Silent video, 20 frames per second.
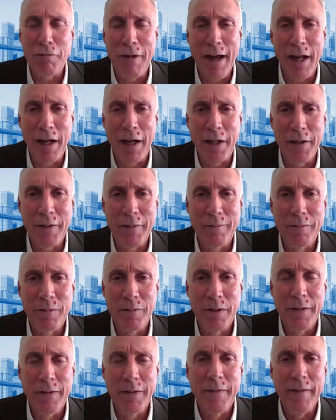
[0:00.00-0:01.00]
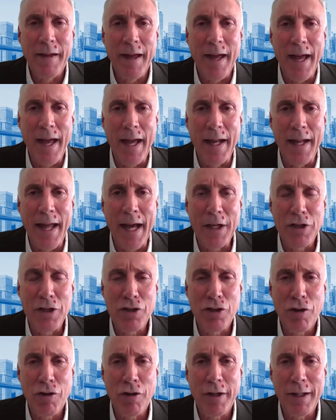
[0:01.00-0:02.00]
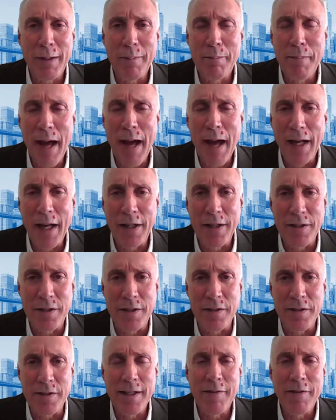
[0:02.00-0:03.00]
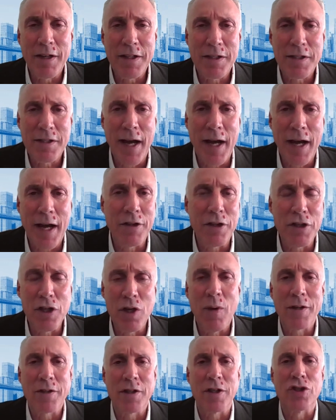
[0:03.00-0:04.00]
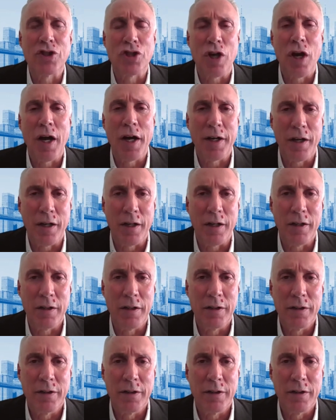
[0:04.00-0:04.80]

rally, and external imbalances, leaving aside the U.S. and China,